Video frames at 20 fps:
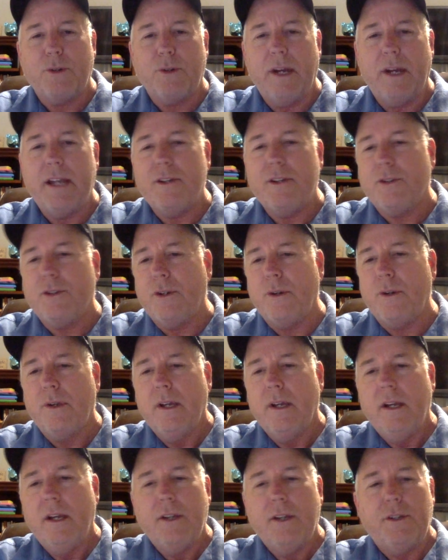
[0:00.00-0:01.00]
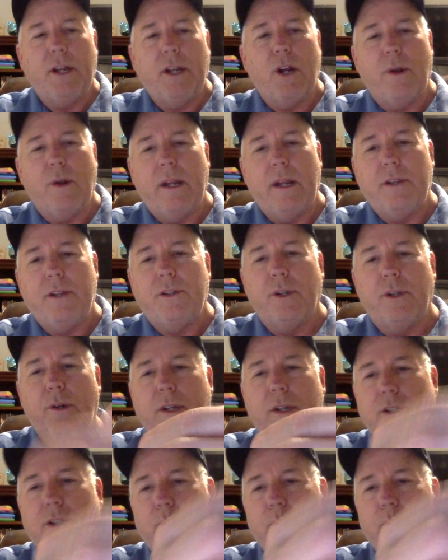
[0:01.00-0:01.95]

trying to tear into it.